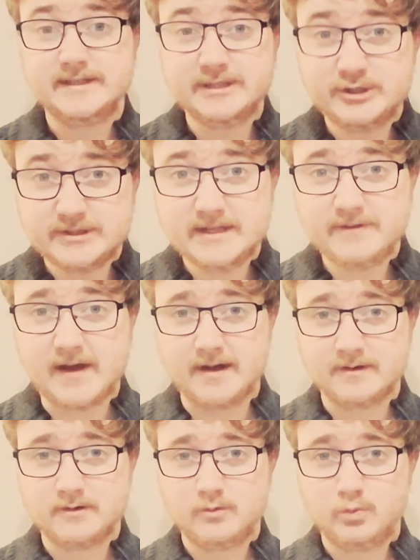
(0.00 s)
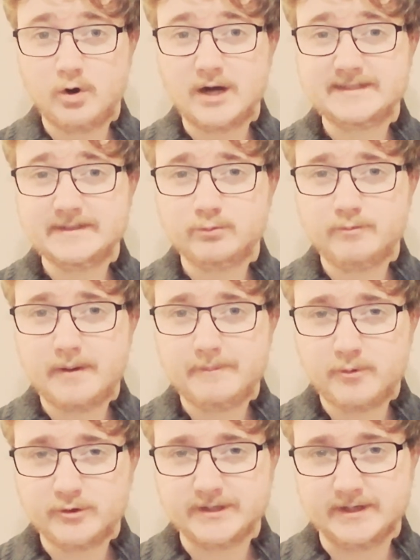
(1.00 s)
Did you see that? What I did with my
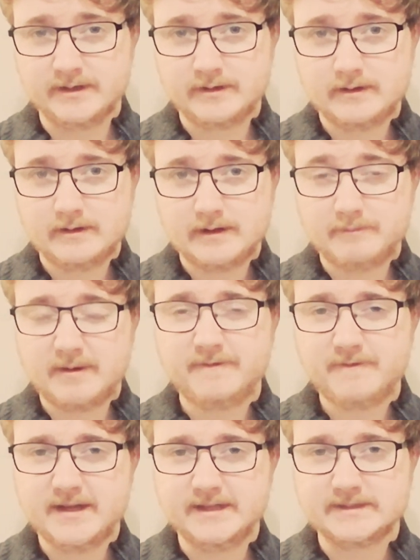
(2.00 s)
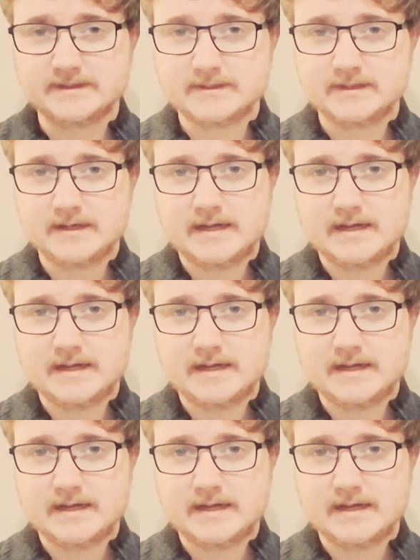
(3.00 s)
body and my face?